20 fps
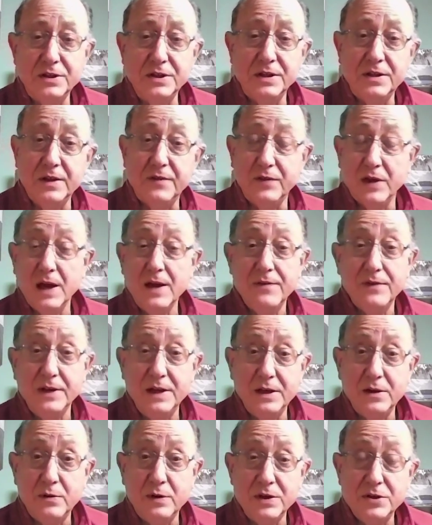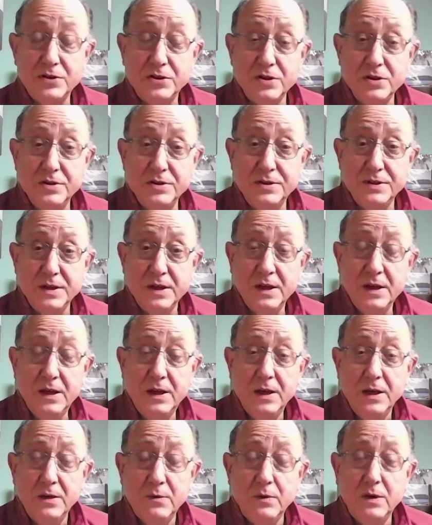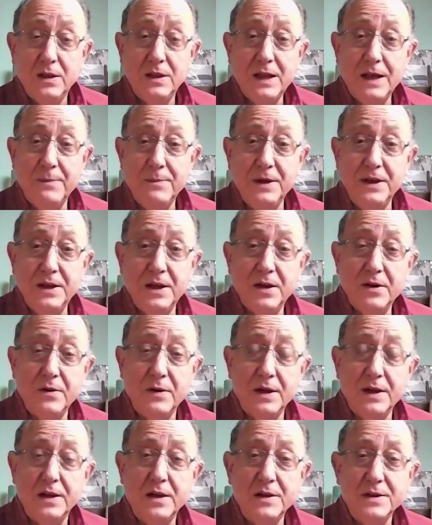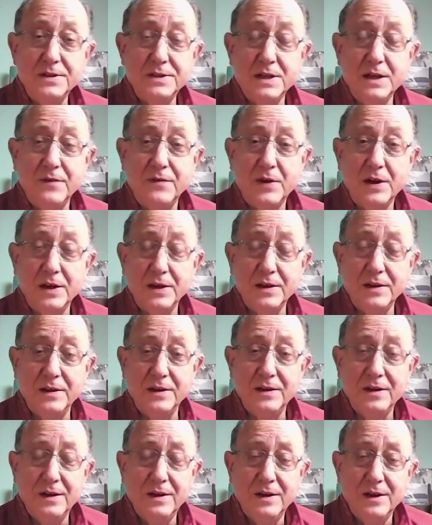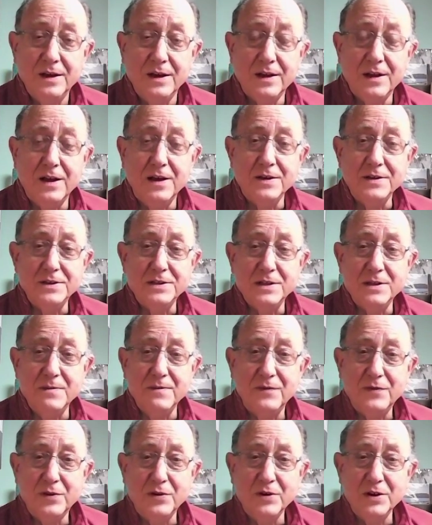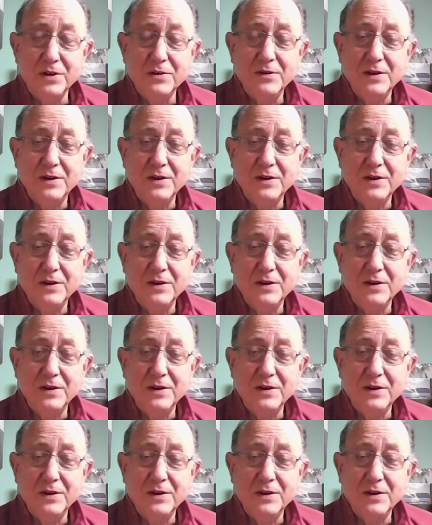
If you have any questions, well, let me know and I'll see if I can answer them for you.